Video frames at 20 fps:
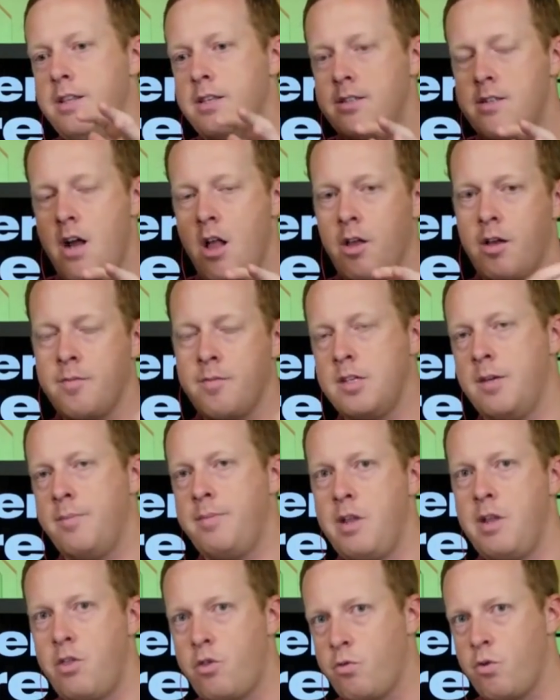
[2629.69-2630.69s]
this golem comes
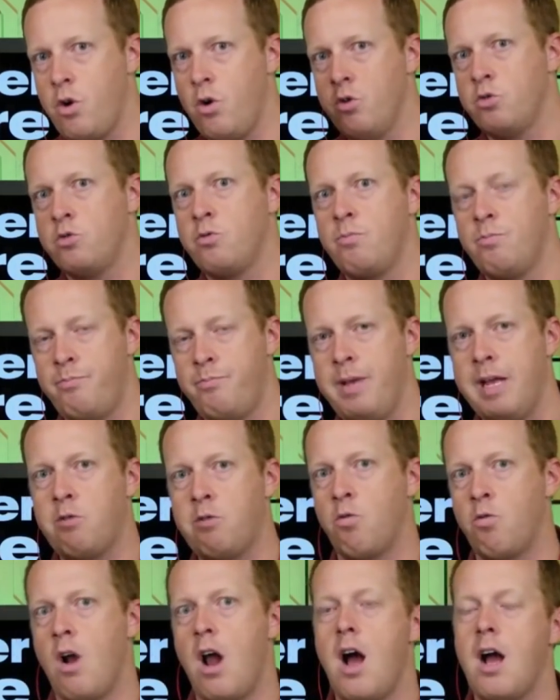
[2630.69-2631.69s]
up and he throws
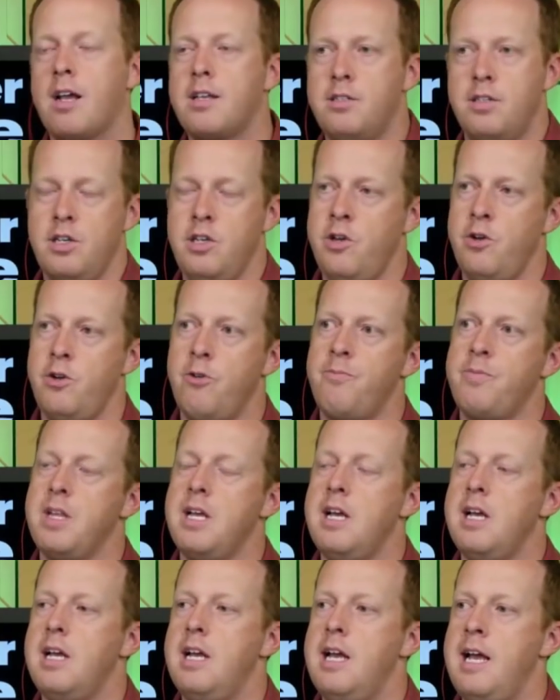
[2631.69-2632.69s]
big rocks at you
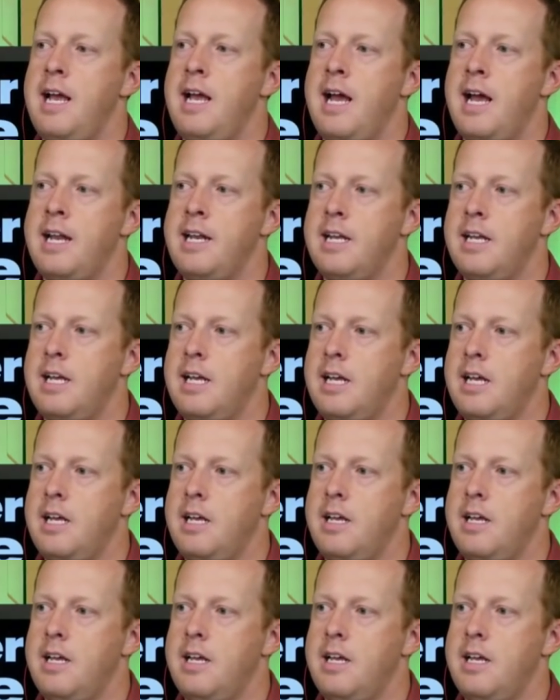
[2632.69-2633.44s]
and